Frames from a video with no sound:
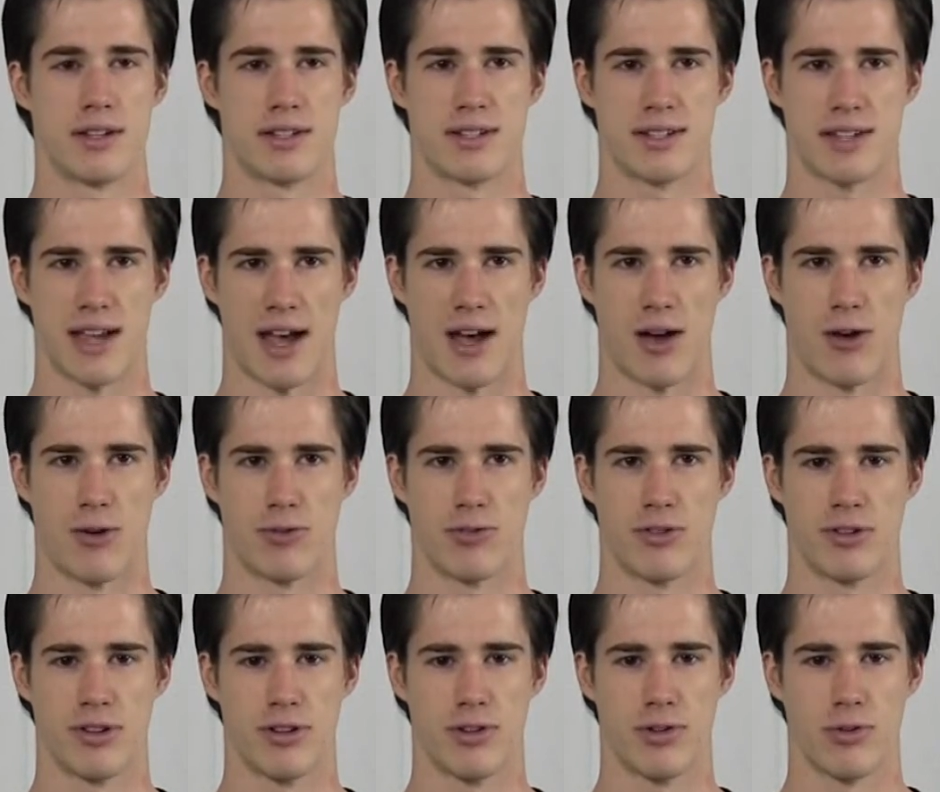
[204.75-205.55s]

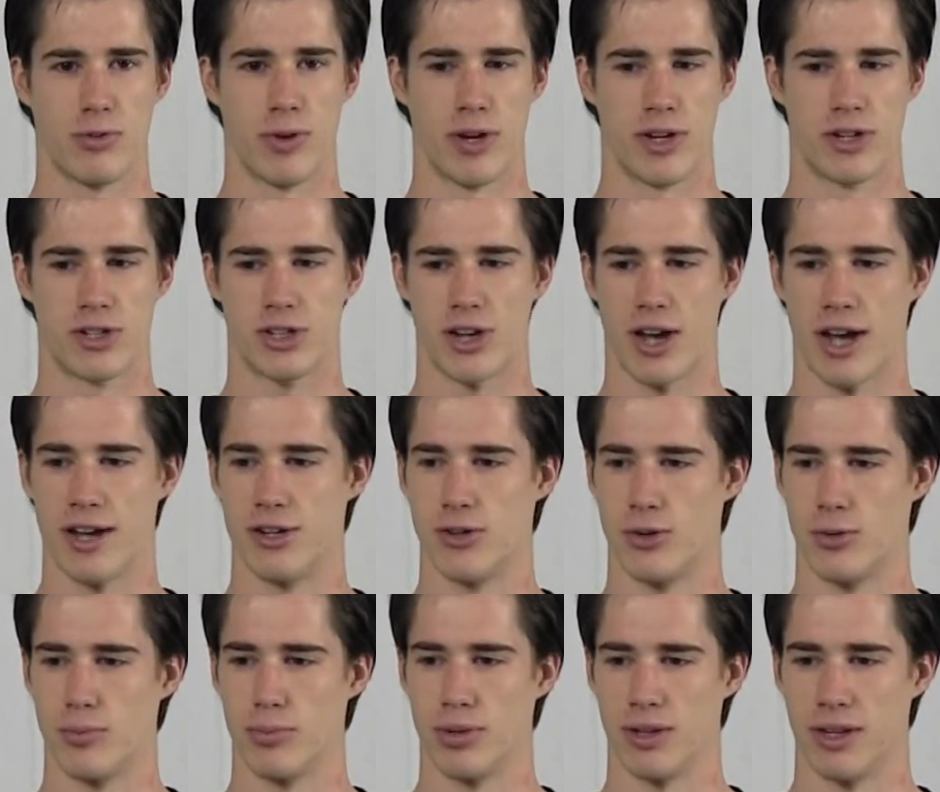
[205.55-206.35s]
sound, which
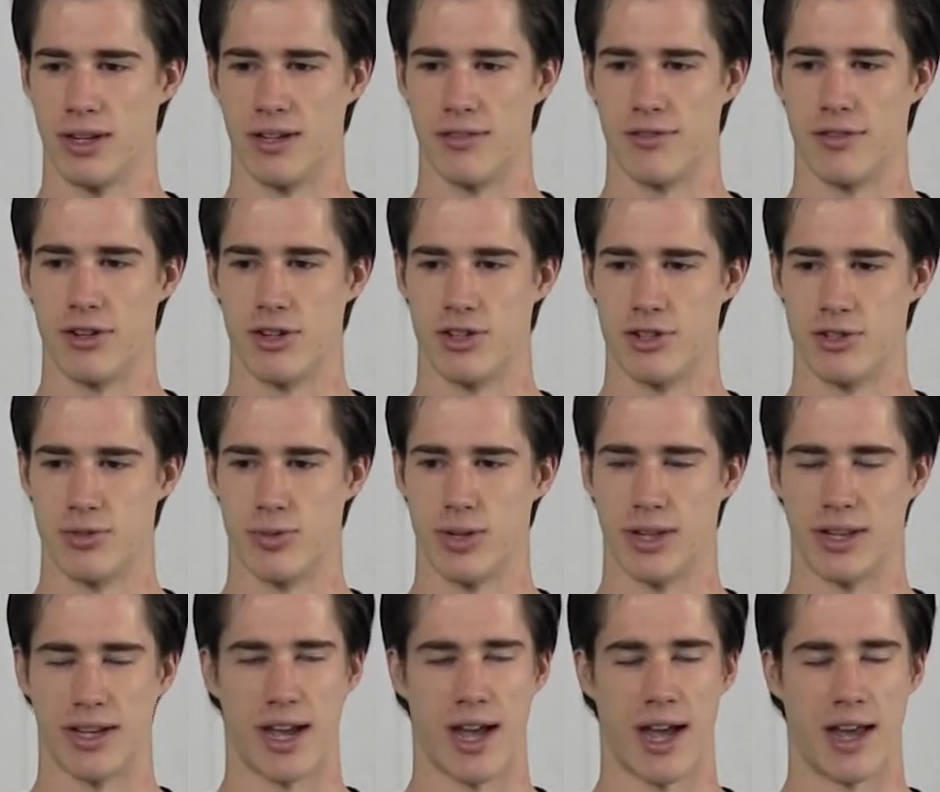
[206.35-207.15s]
I don't believe
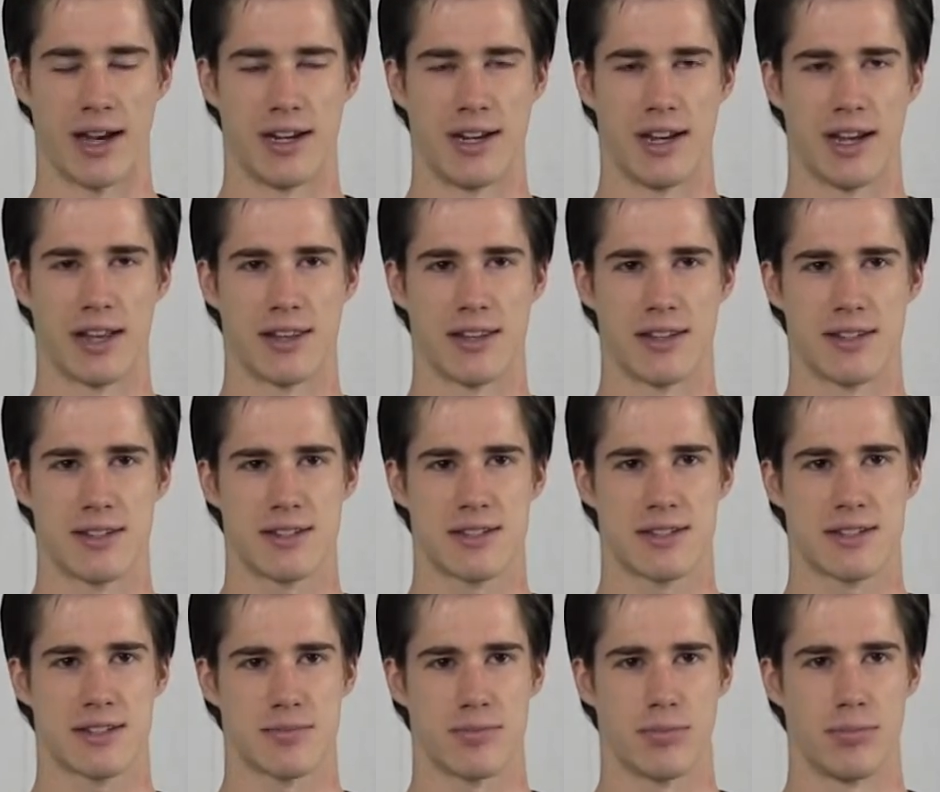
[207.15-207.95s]
there's really any at
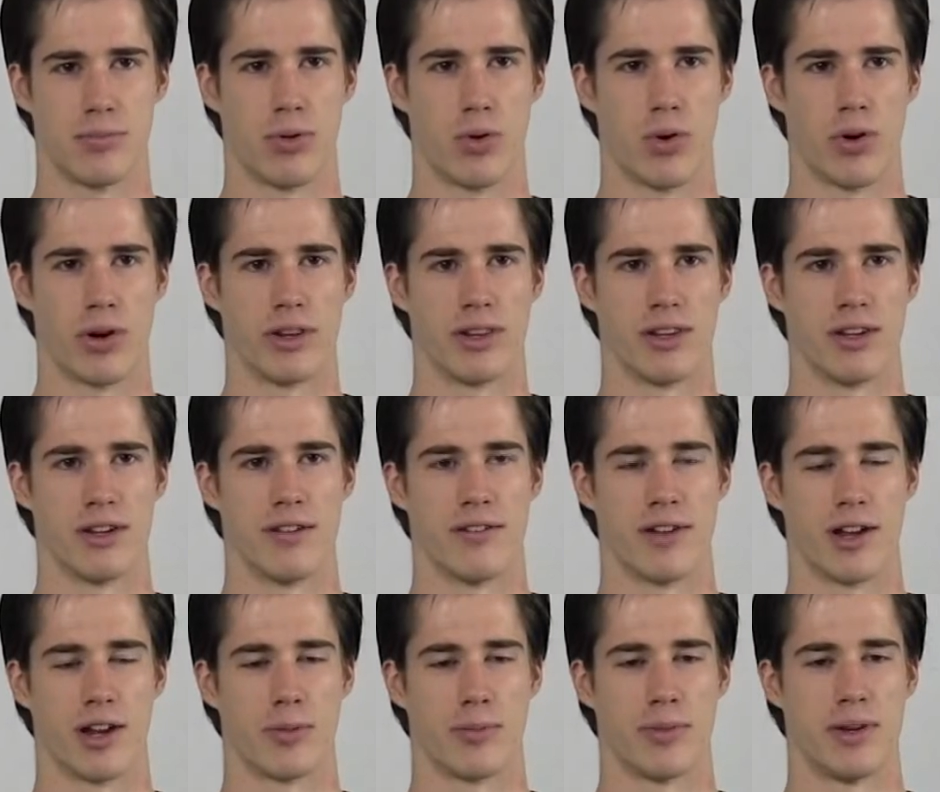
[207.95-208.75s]
this point in the
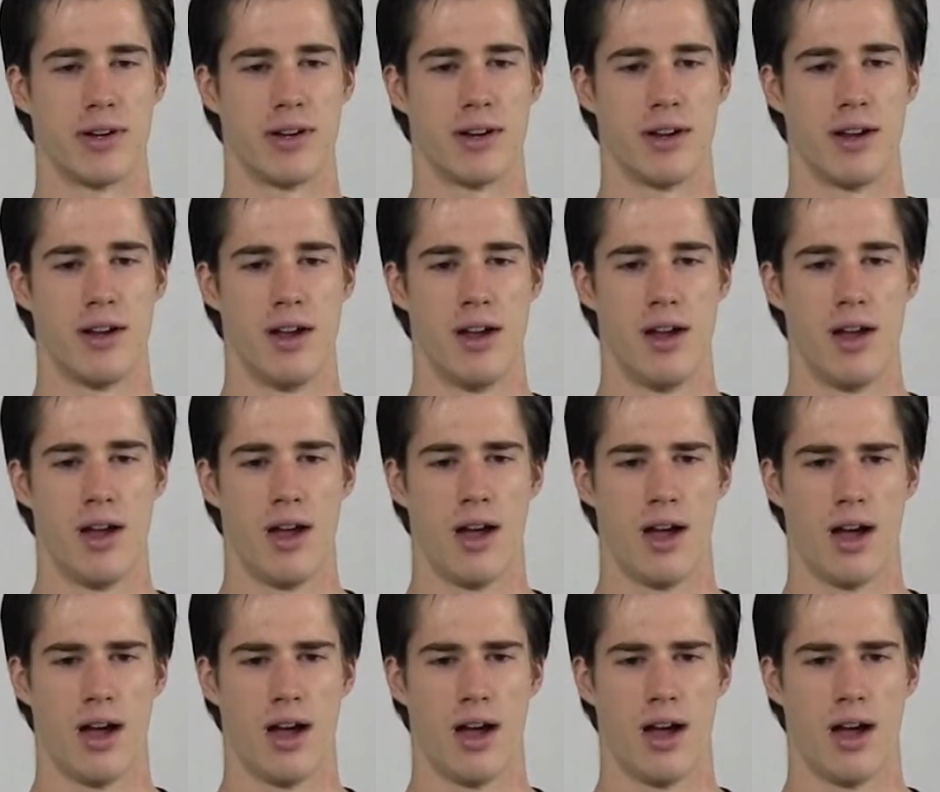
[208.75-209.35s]
development.